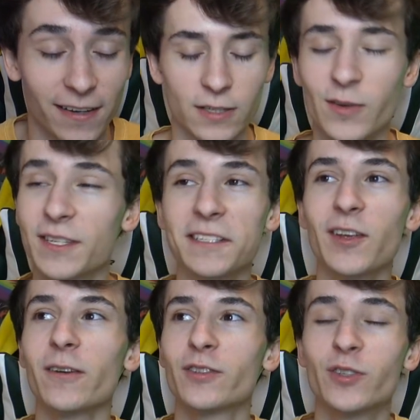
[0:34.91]
So since
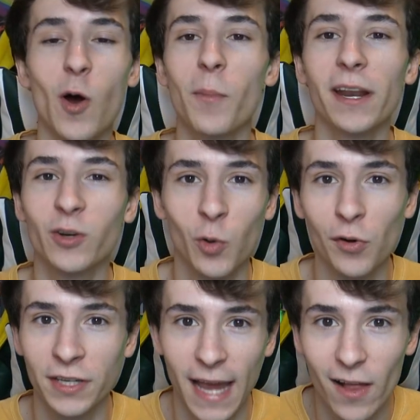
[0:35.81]
there are so many cool
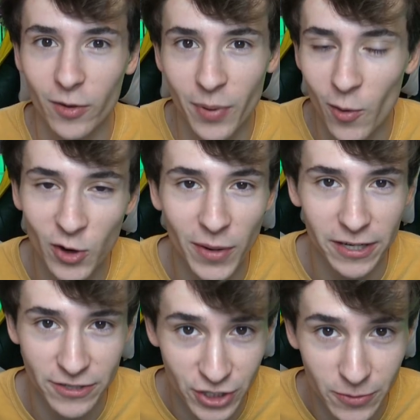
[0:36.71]
Galar Pokemon to
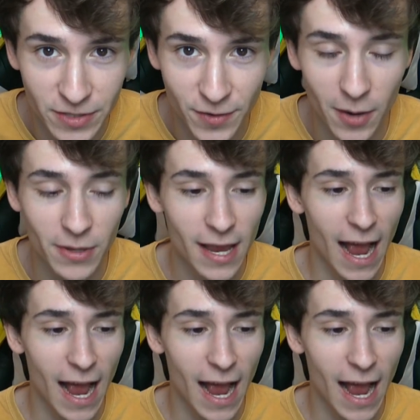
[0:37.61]
choose from,